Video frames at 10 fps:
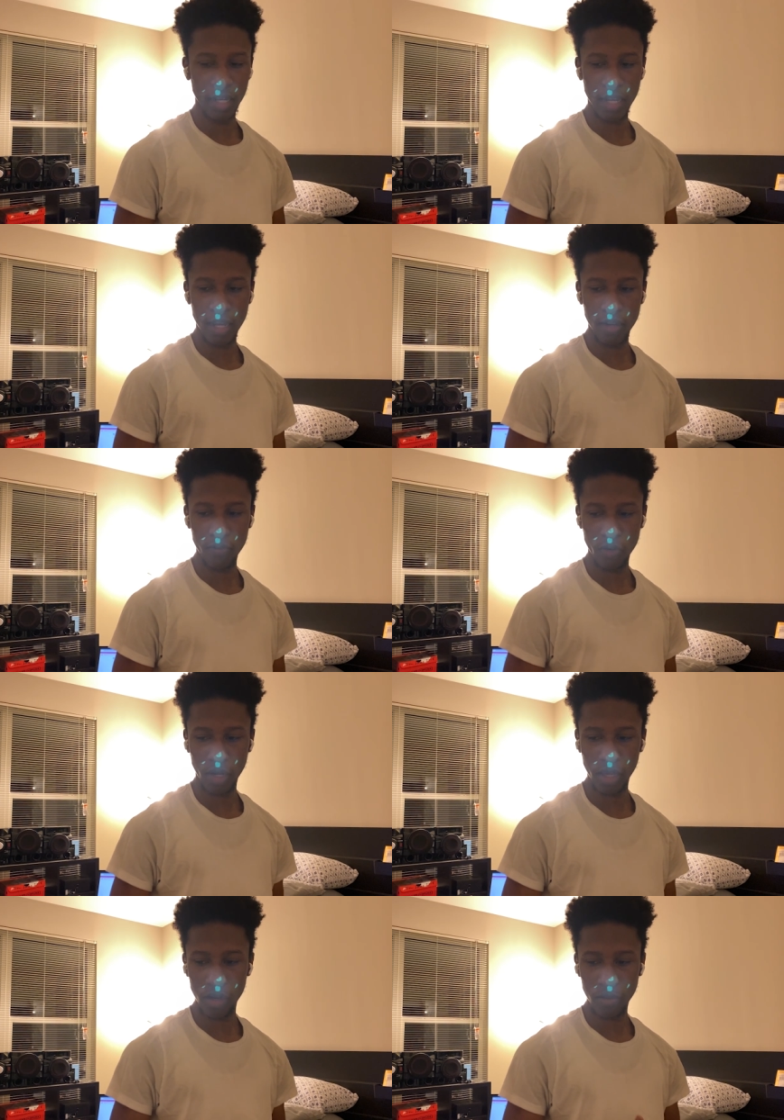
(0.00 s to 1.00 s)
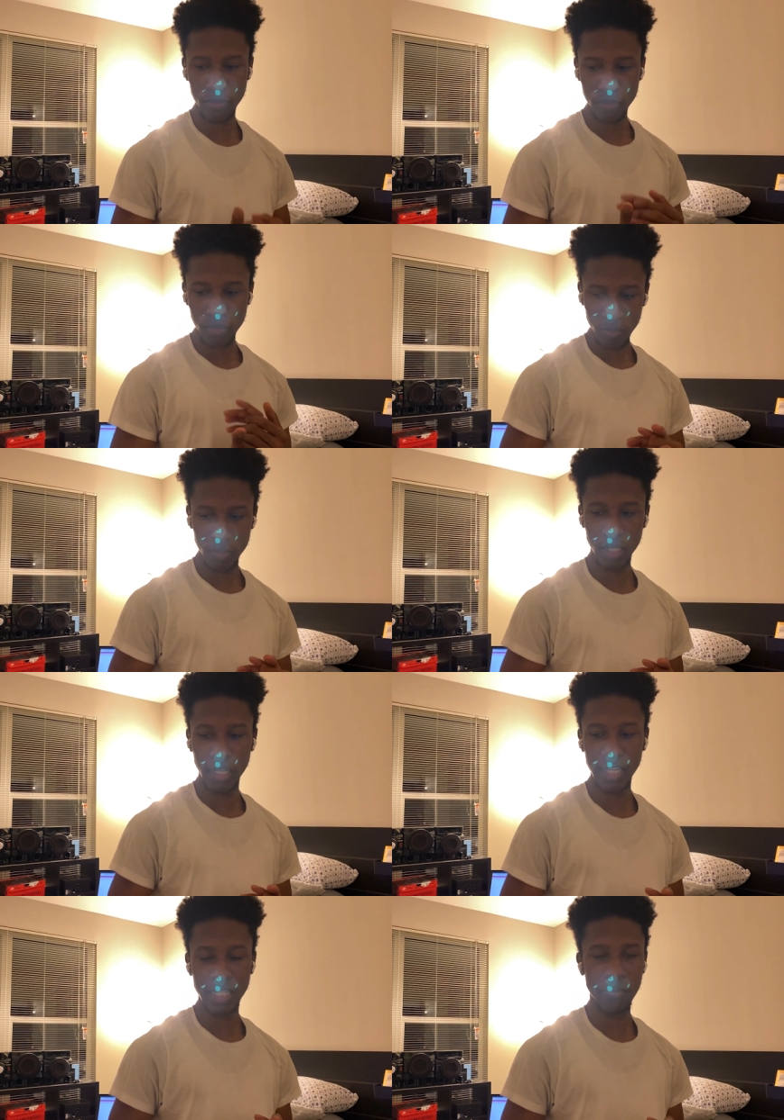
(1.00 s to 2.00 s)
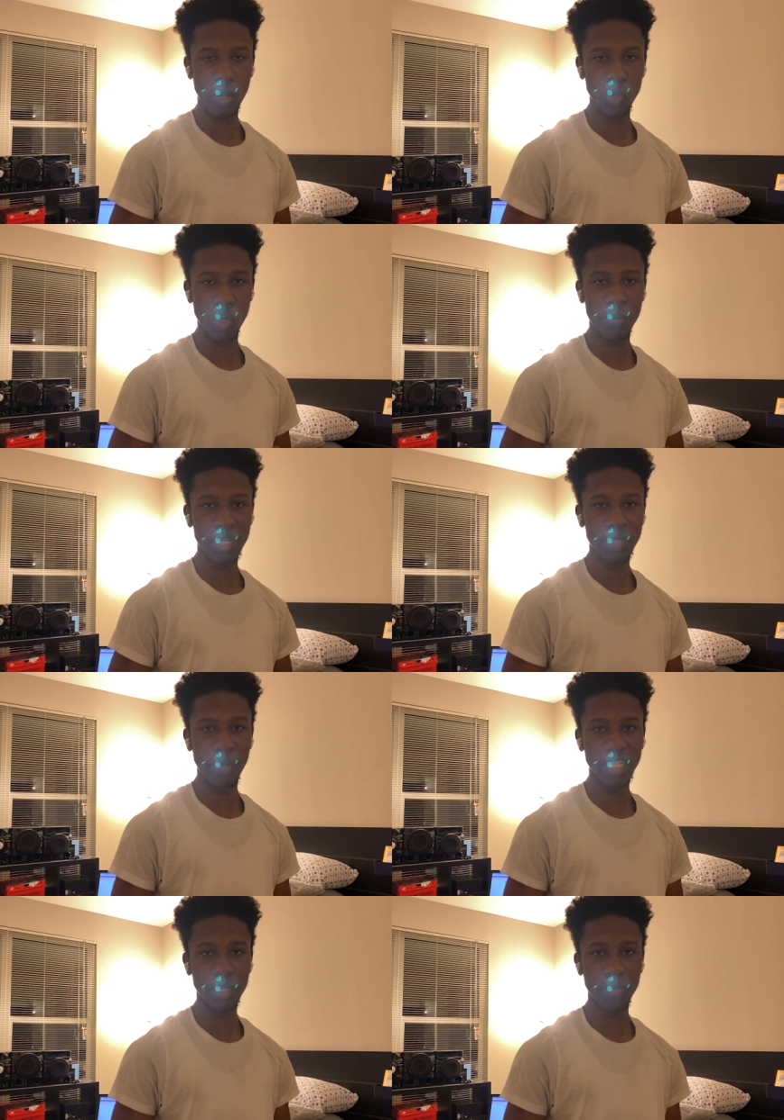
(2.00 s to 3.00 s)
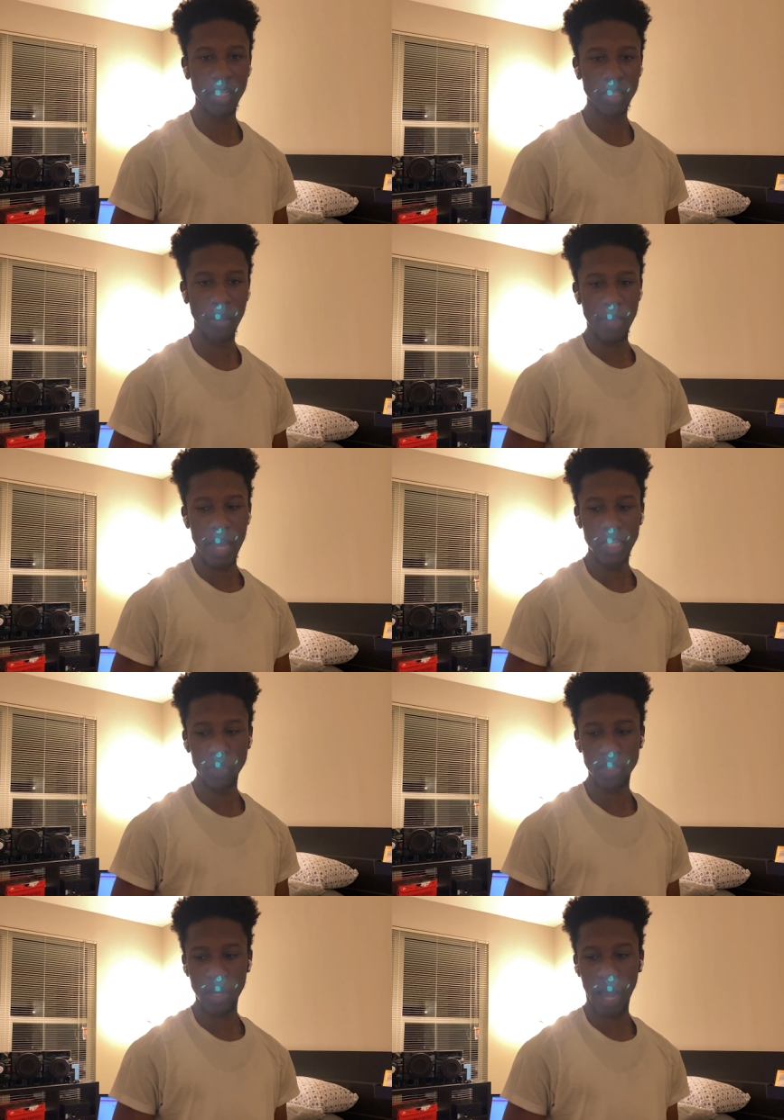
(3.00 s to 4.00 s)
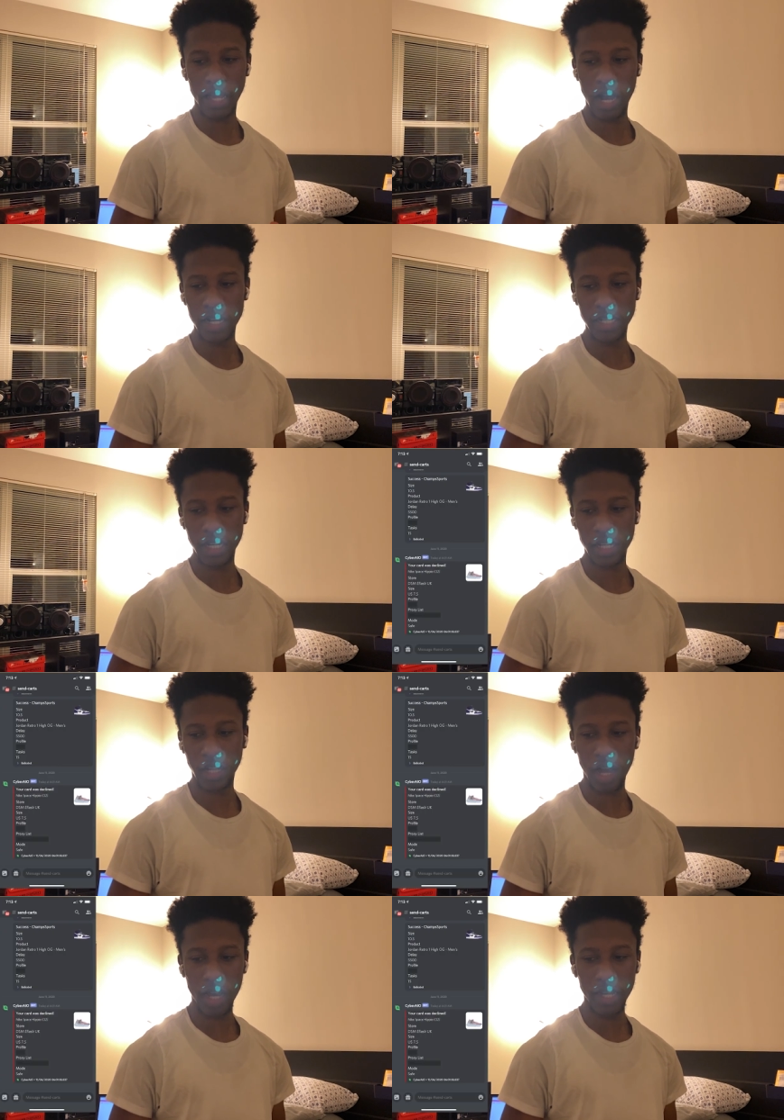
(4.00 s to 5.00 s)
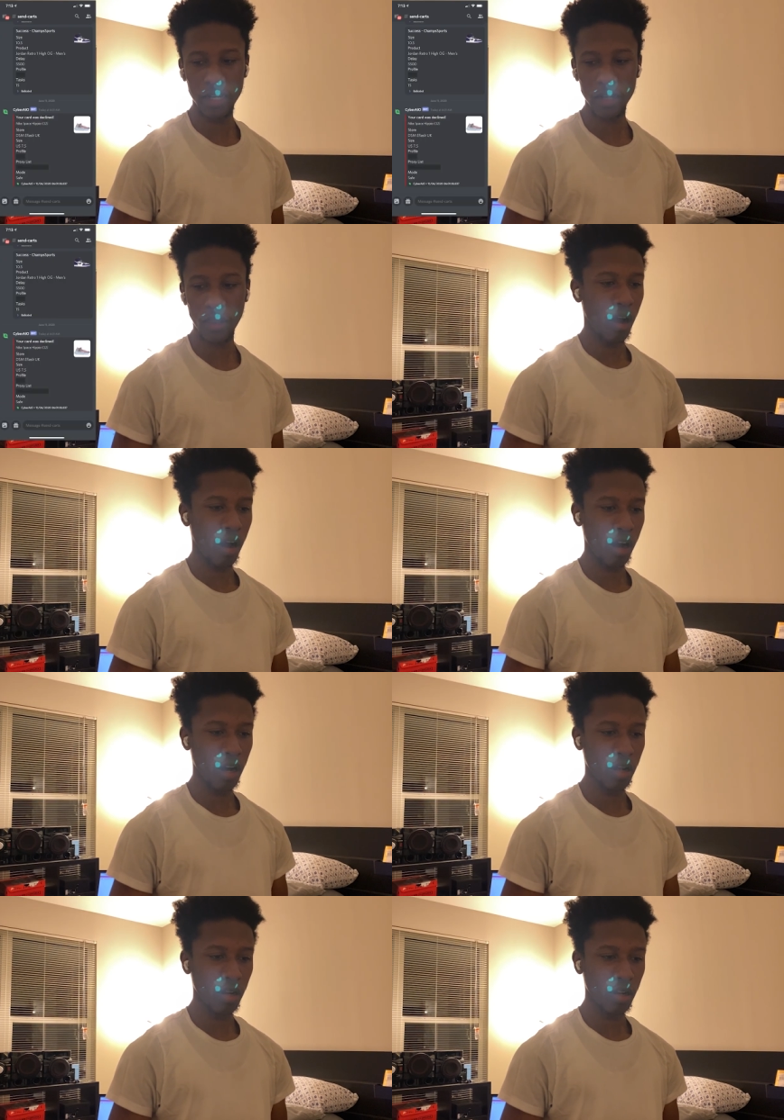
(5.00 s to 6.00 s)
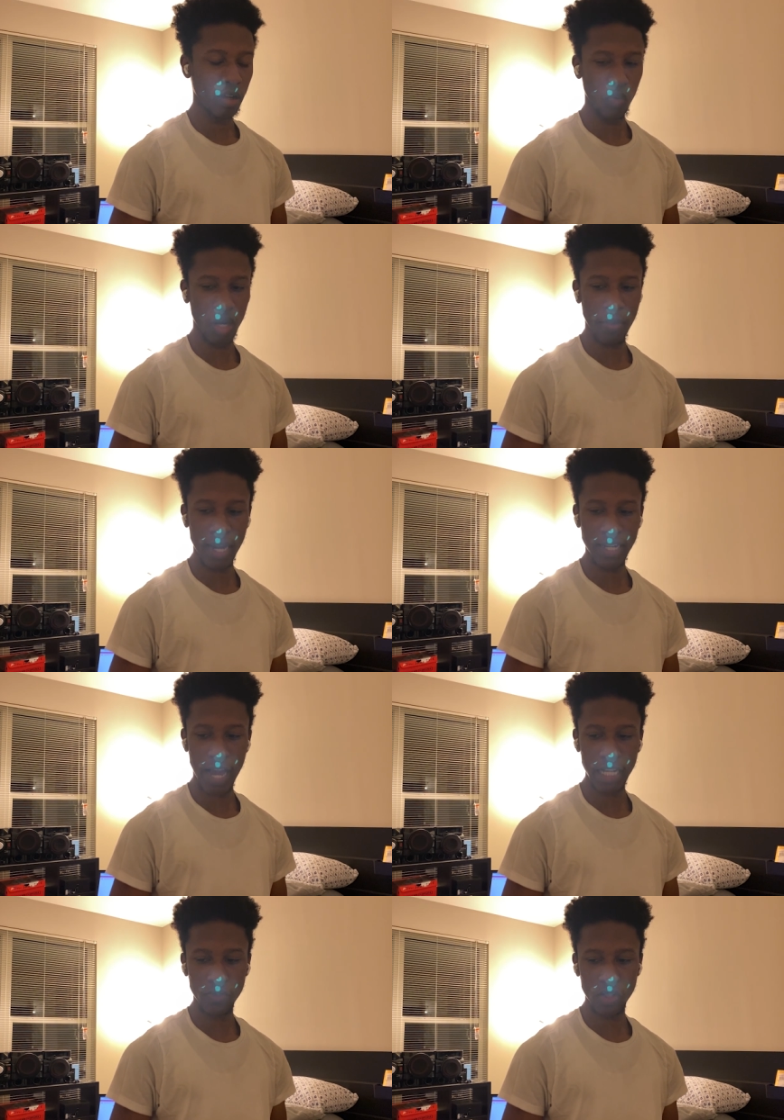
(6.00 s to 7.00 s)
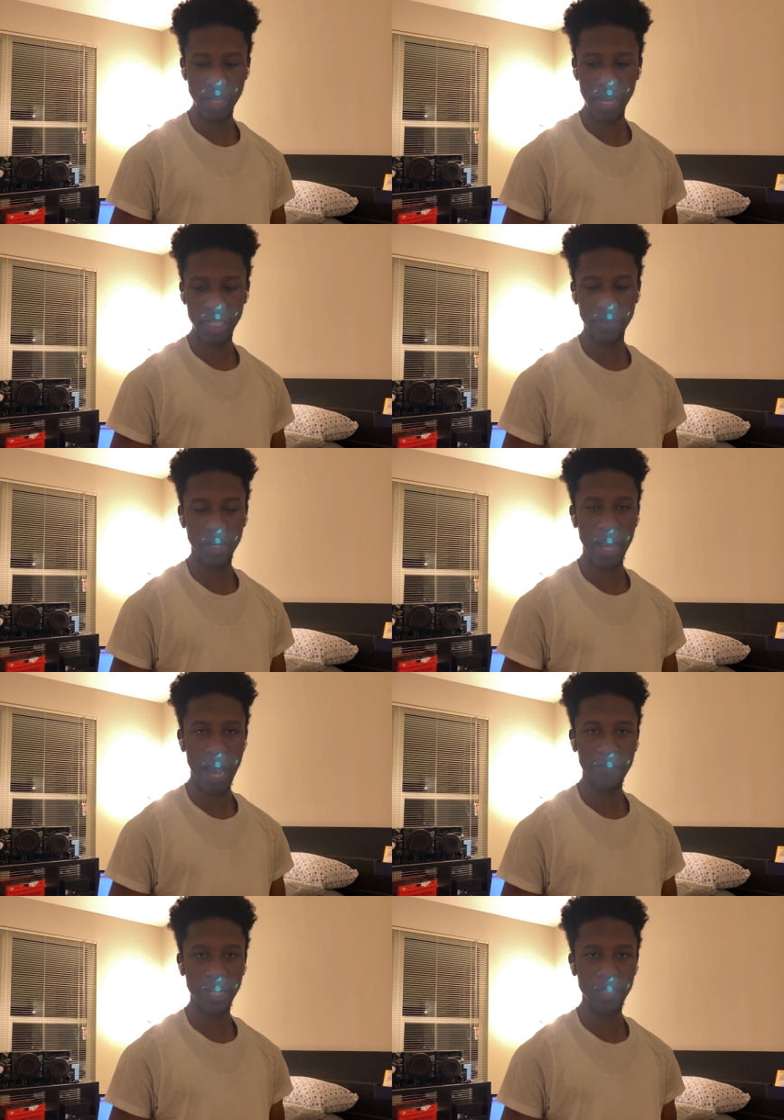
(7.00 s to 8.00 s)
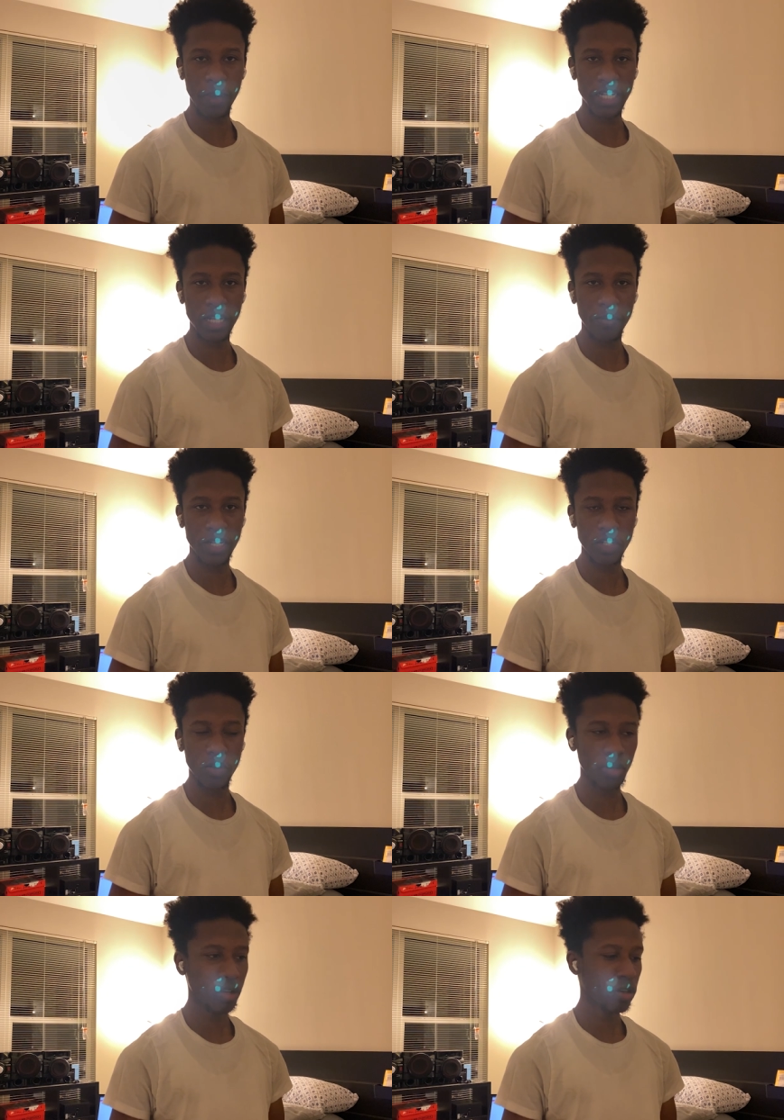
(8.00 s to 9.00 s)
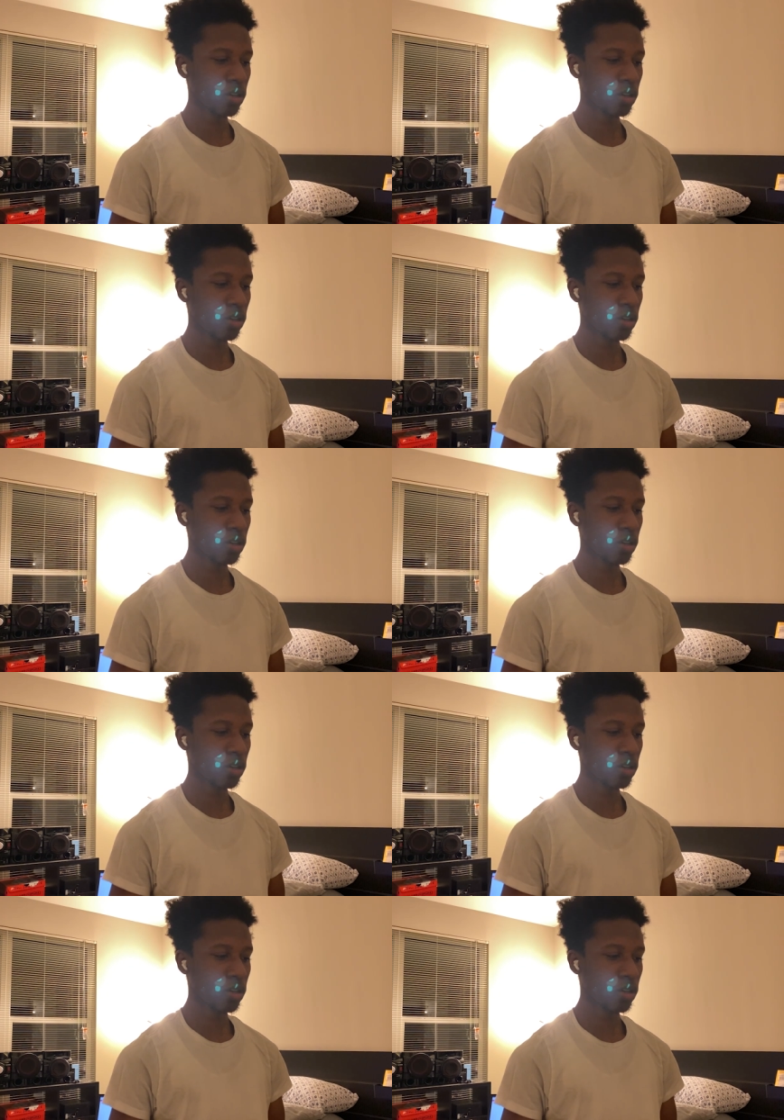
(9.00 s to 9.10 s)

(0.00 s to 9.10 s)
And then for the um, the D S M L drop at the Space Hippies, as you saw, I got declined on one of my tabs for size seven point five in the Space Hippie too.